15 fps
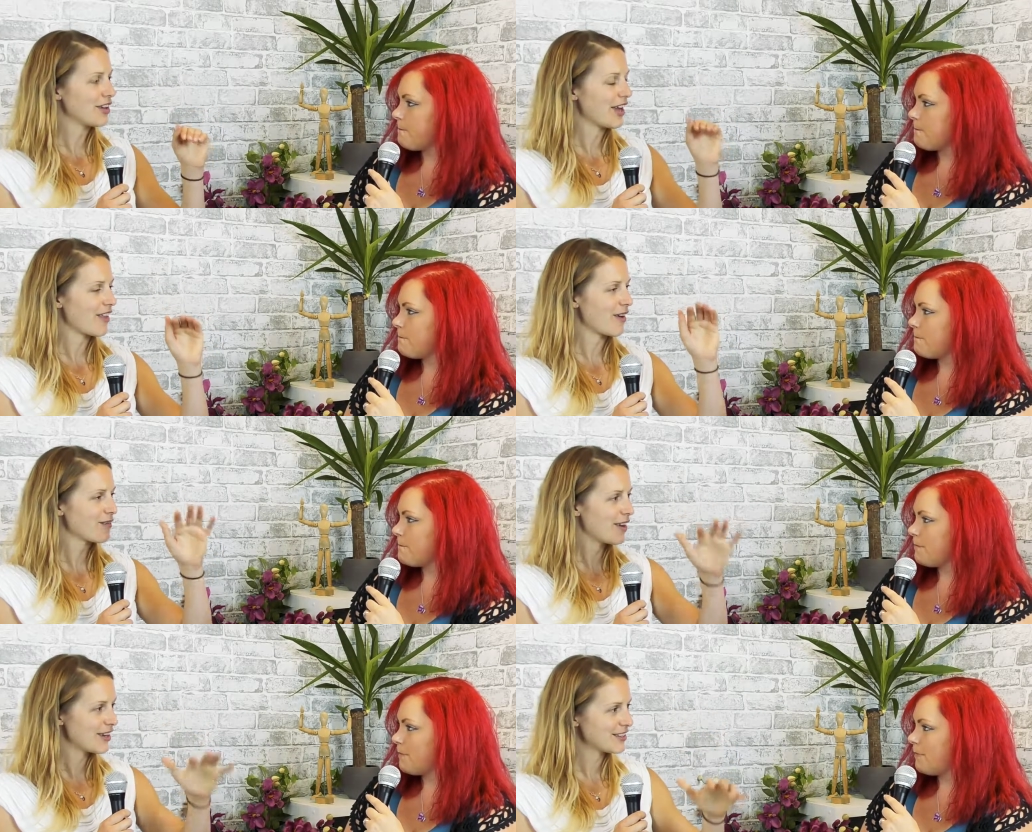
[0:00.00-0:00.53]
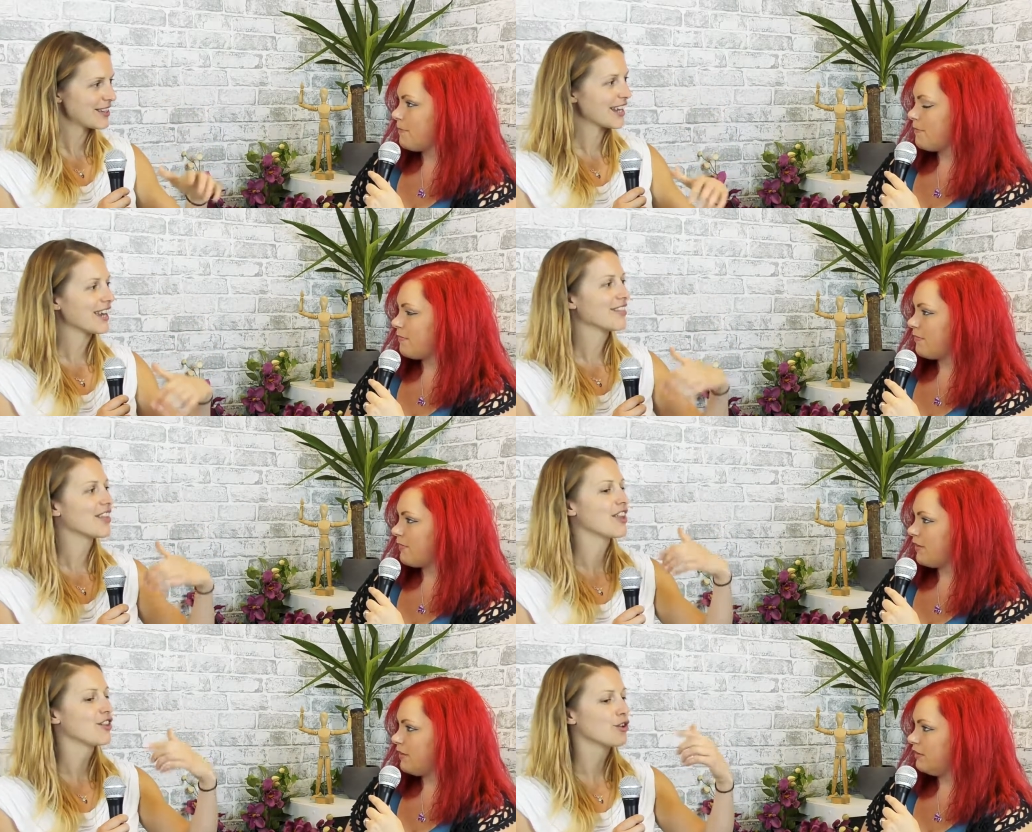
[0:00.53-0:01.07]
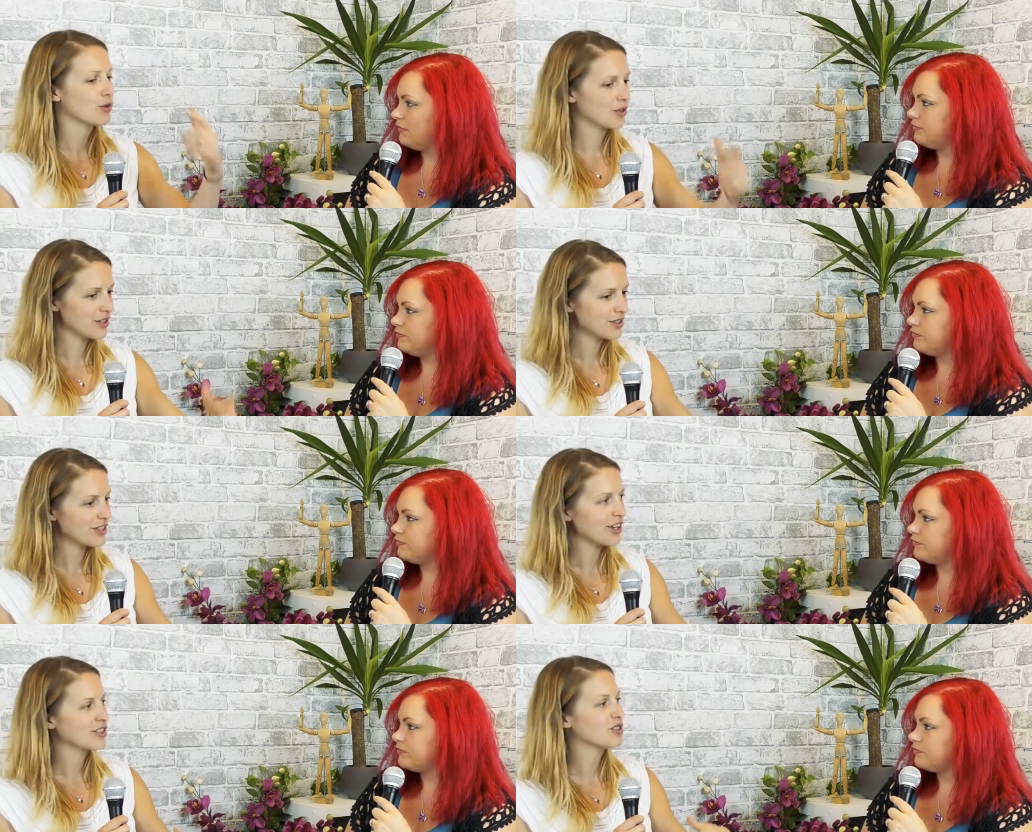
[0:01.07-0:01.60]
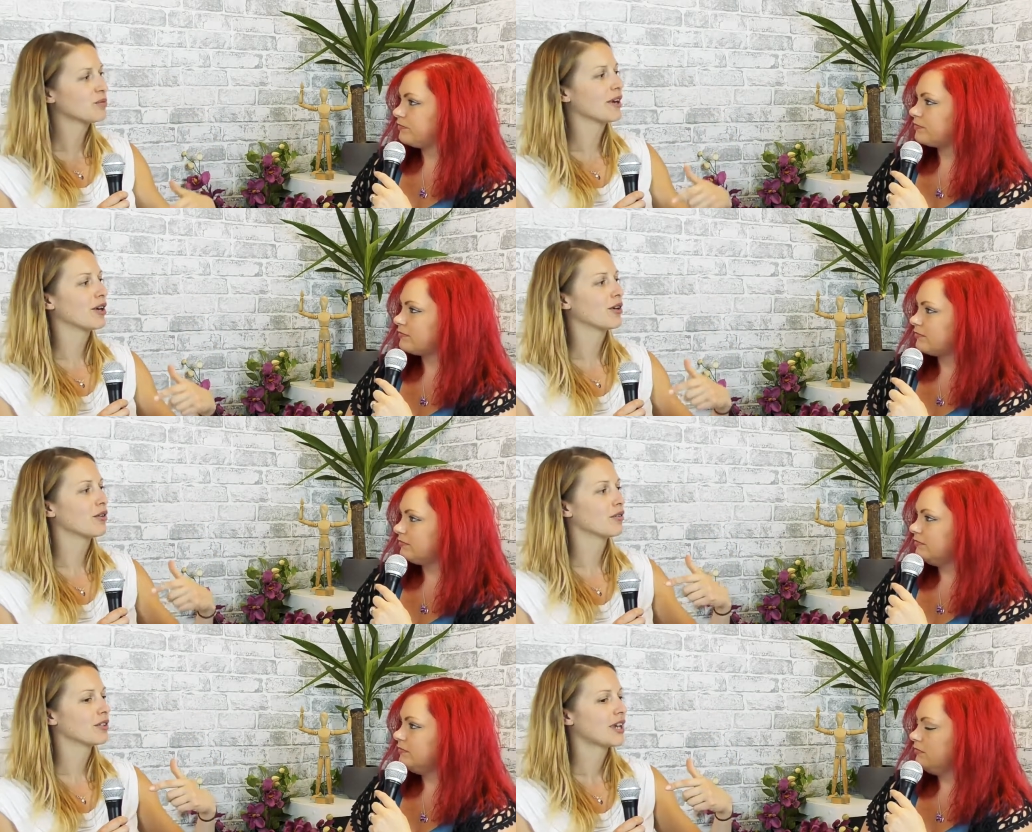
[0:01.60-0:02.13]
Speaker 1: you get that first thing and then the audience starts to
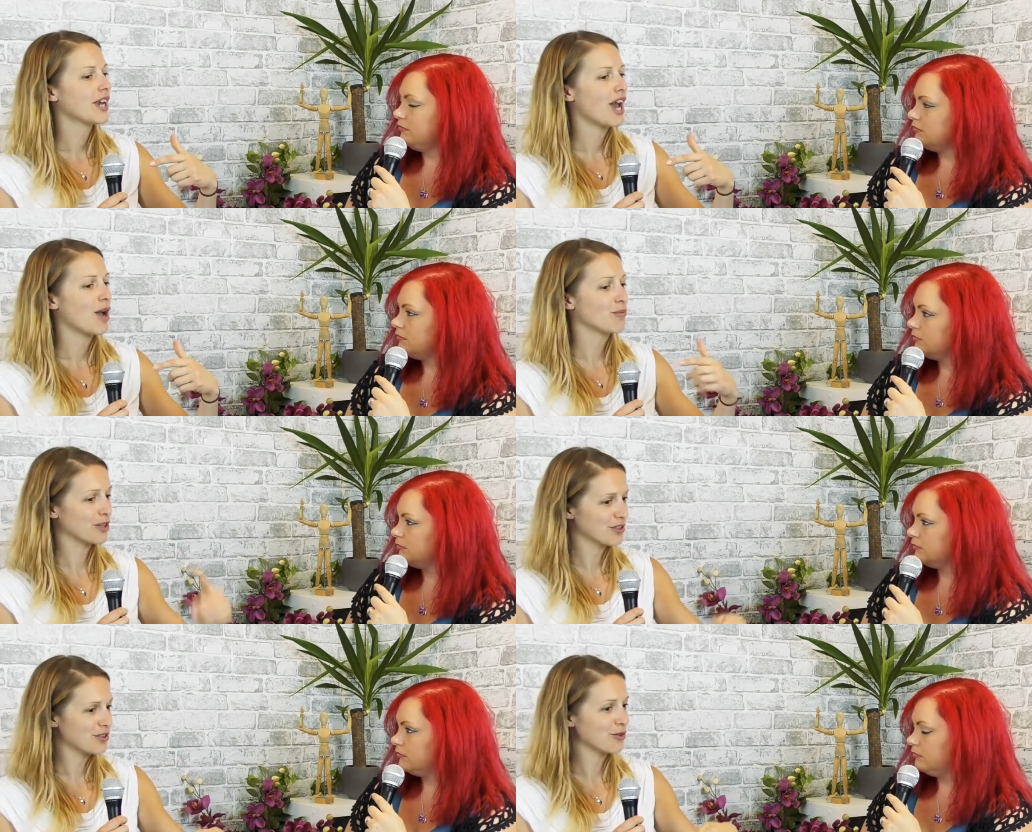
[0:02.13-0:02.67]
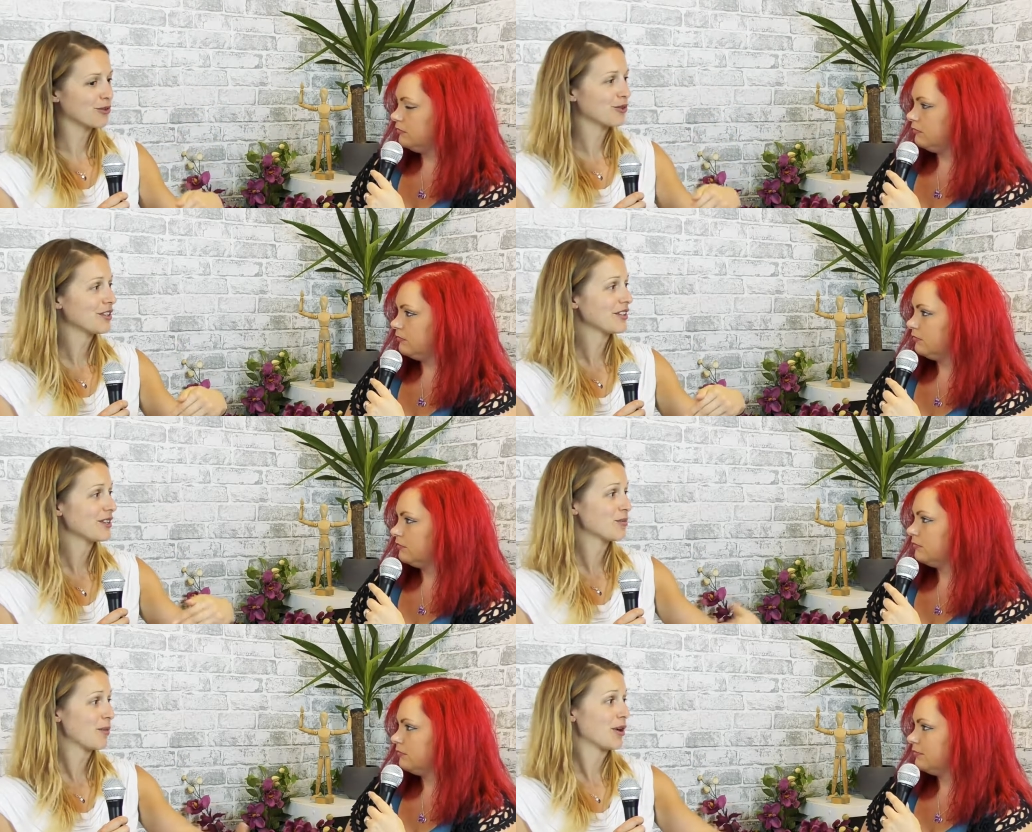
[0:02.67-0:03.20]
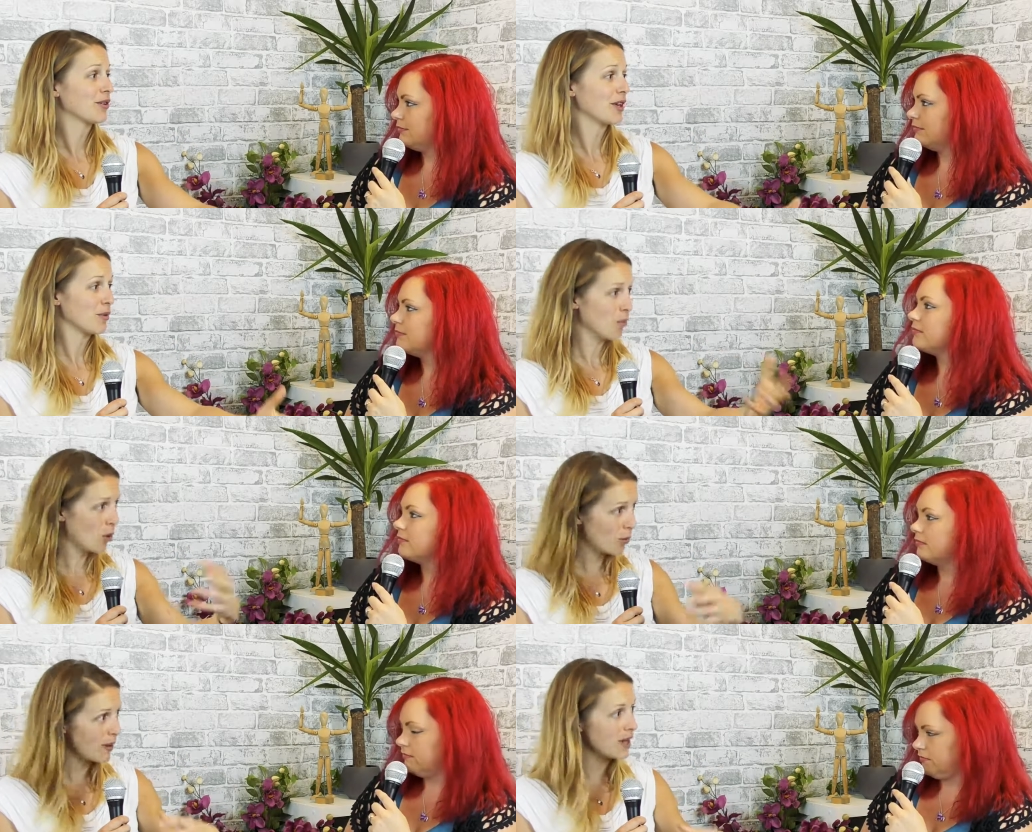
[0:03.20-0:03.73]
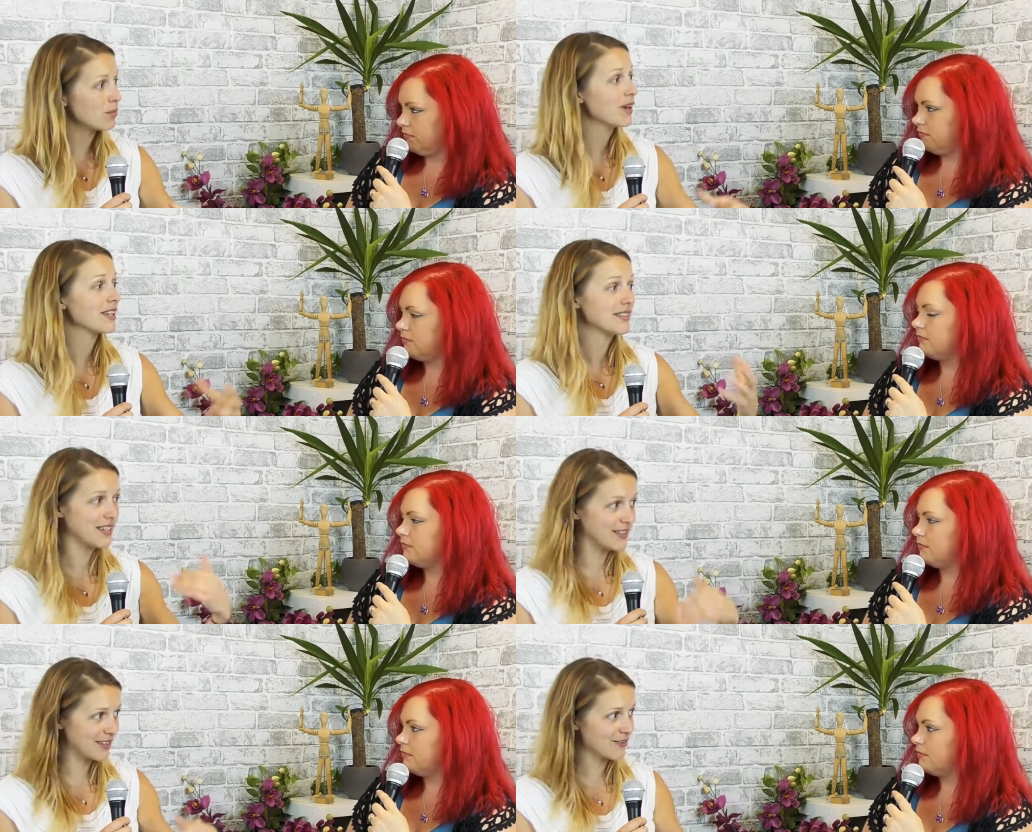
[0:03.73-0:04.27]
build and because the audience is building more people it's
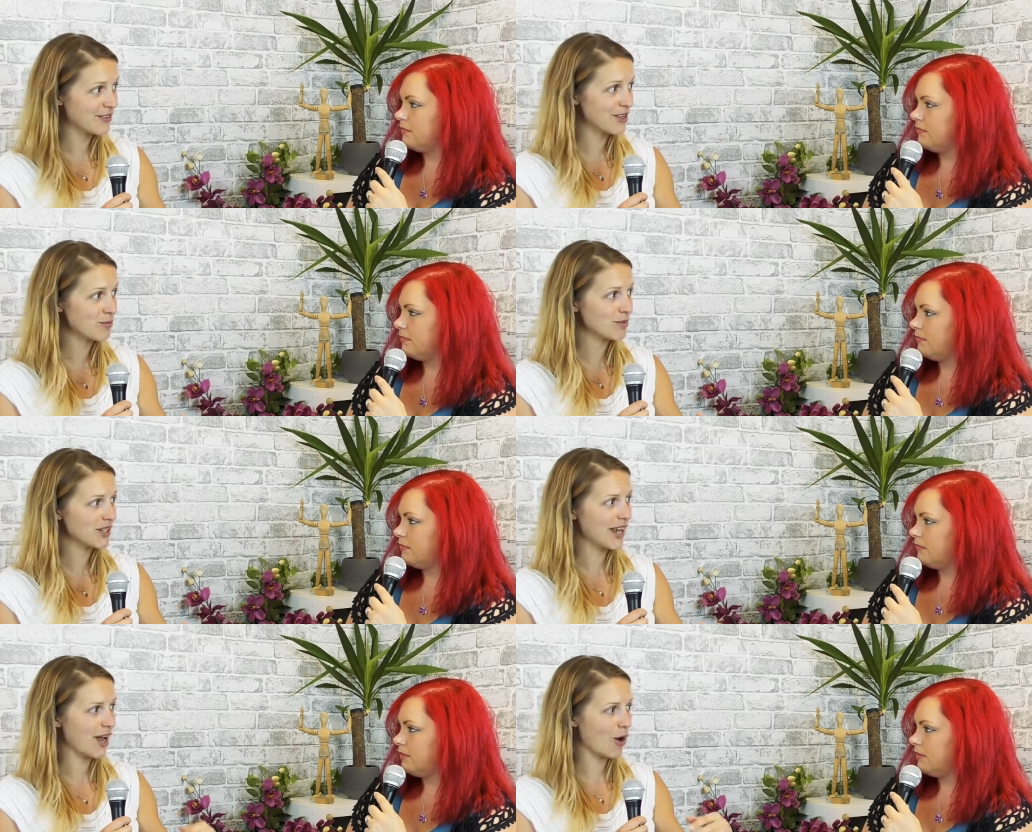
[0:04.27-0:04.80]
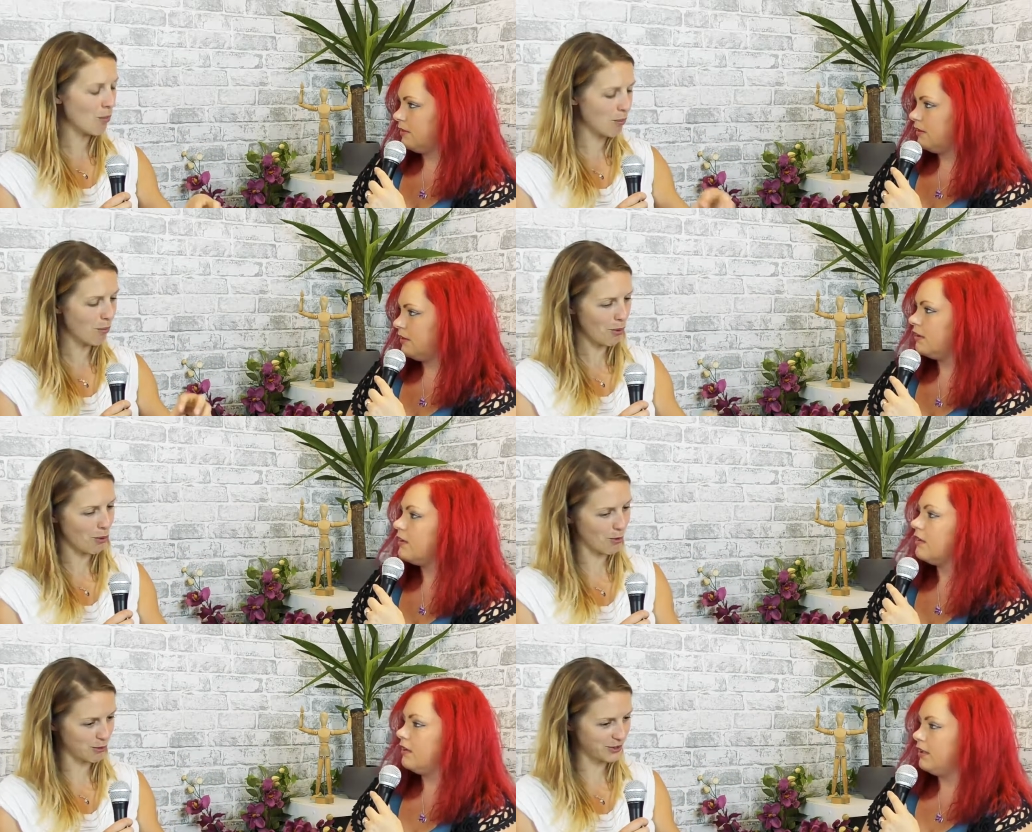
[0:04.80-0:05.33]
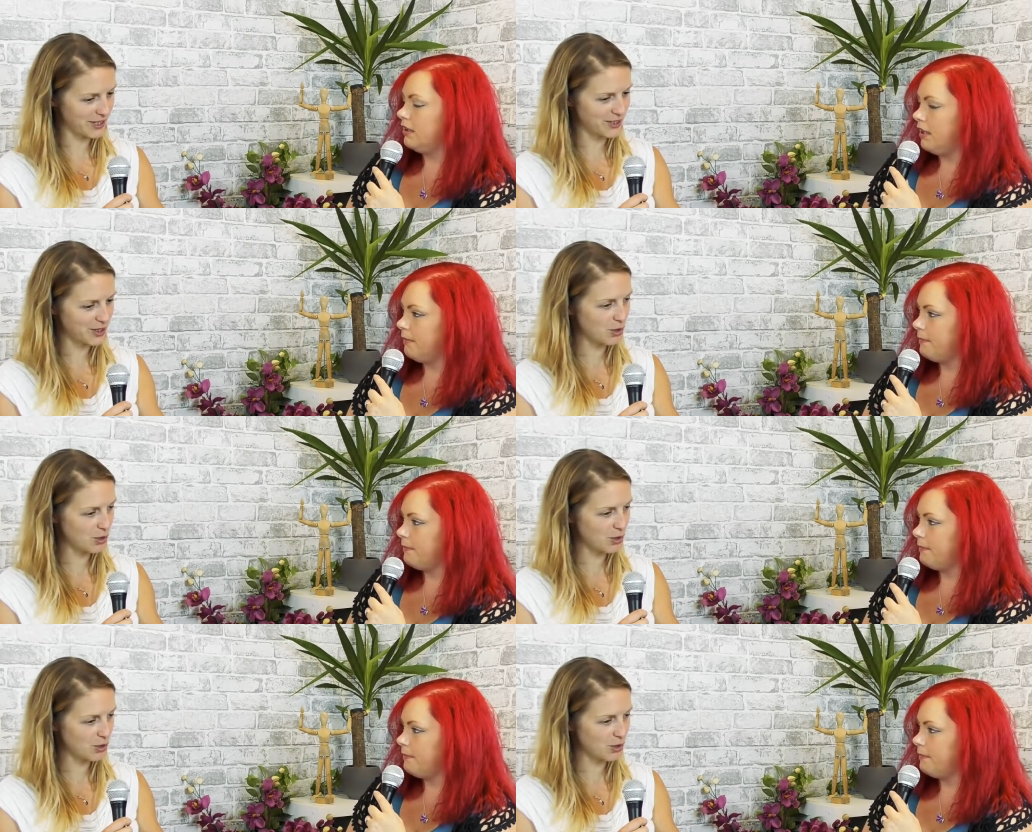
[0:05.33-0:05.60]
easier for them to get on board as yep.